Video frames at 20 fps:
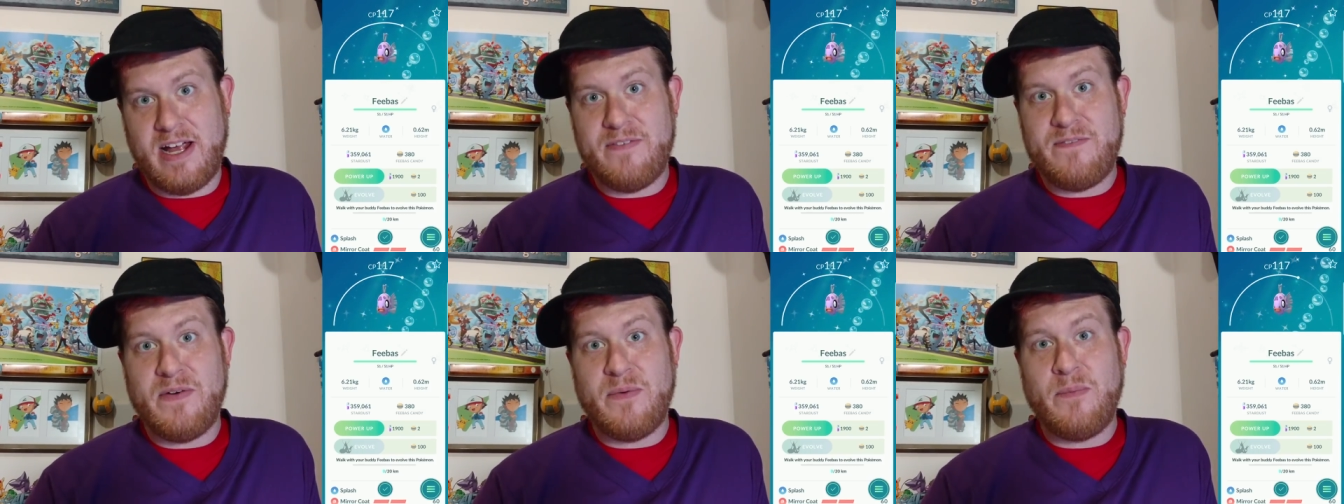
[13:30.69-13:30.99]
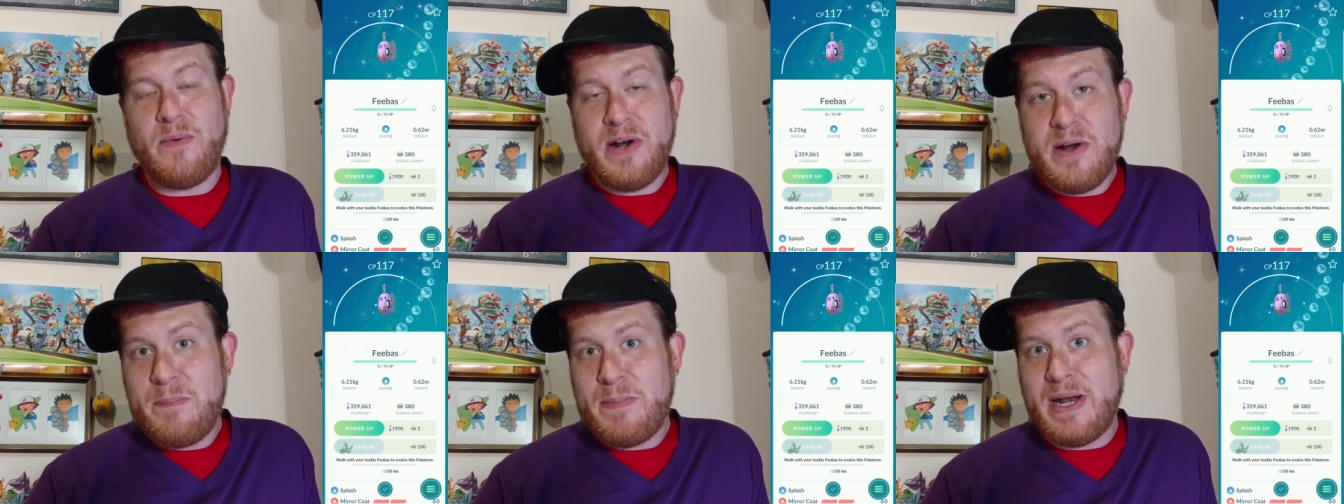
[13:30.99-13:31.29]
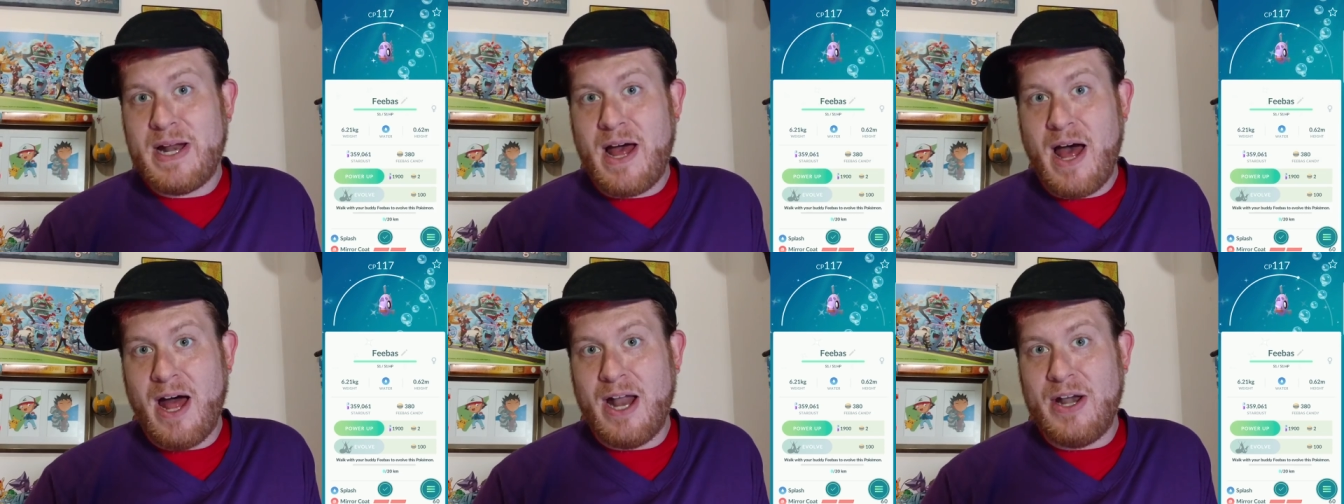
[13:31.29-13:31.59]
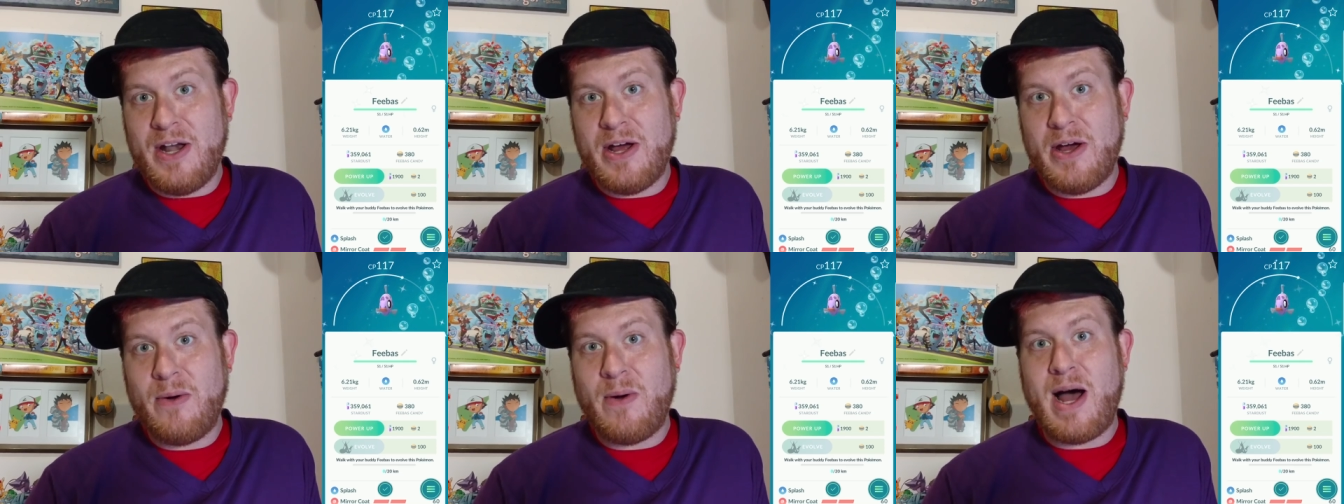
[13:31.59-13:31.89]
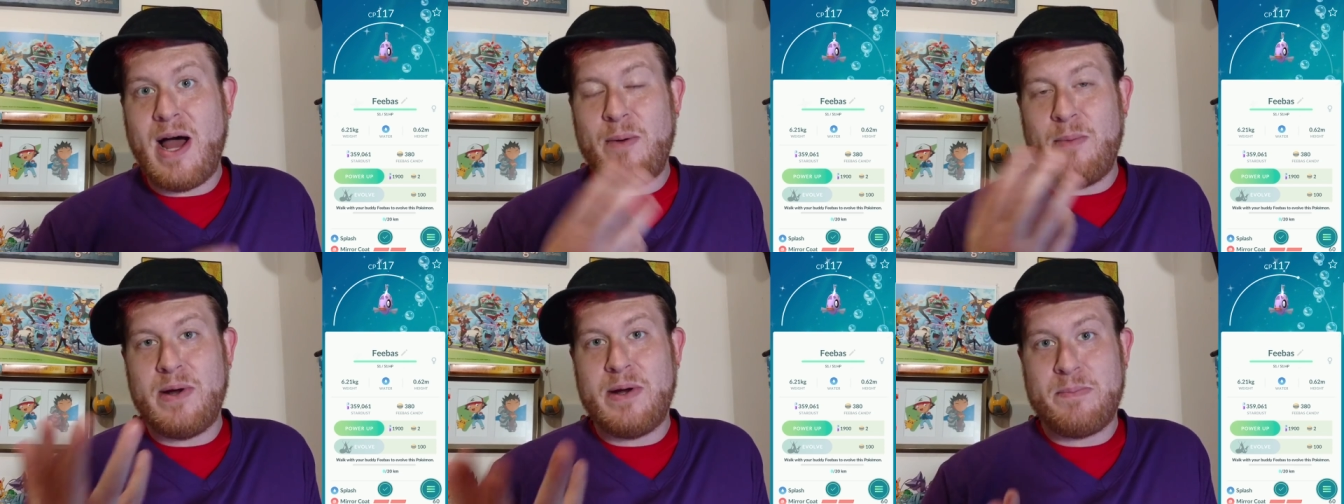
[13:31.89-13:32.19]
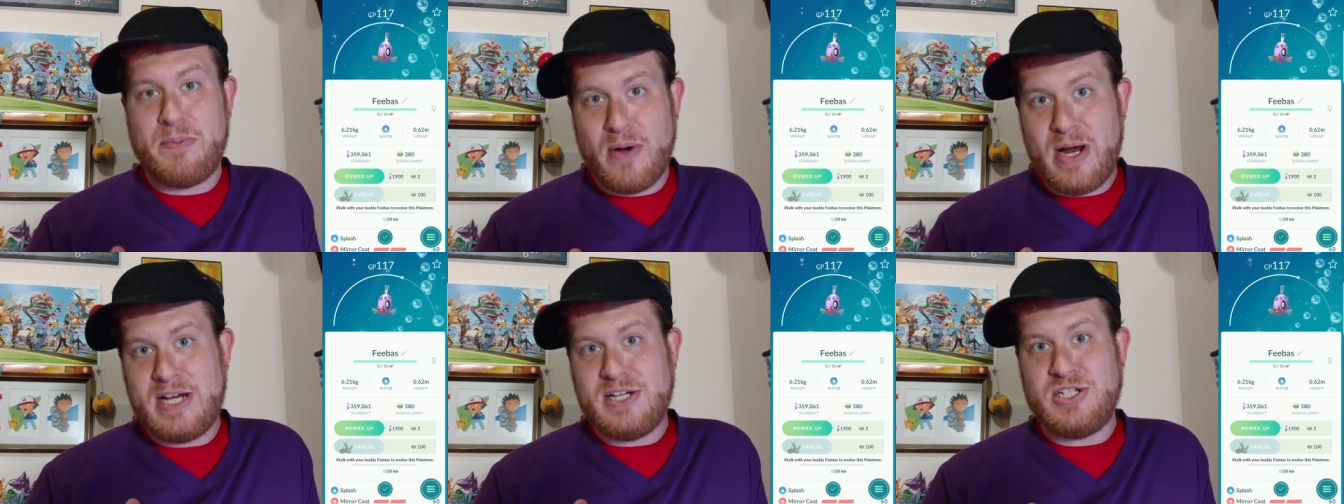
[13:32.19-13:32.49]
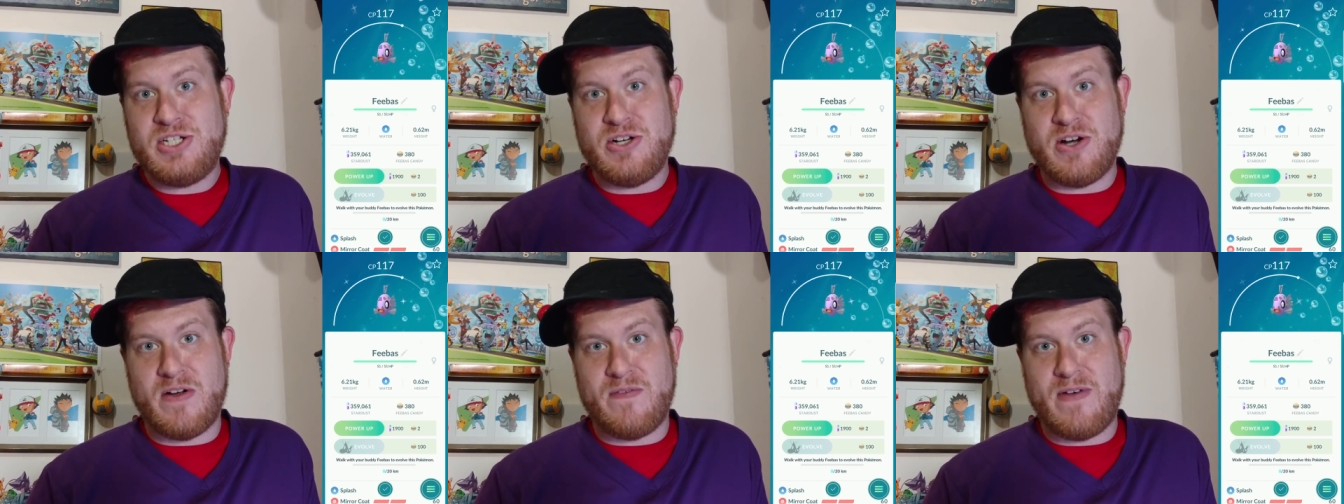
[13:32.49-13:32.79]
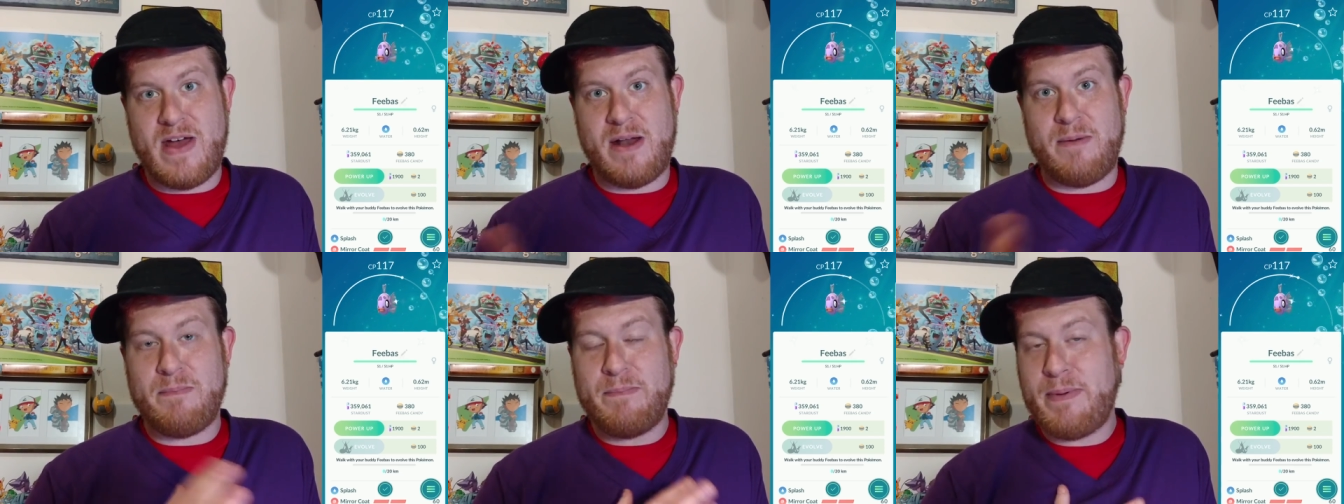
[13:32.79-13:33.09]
If it would have been a hundo, I would have praised your event,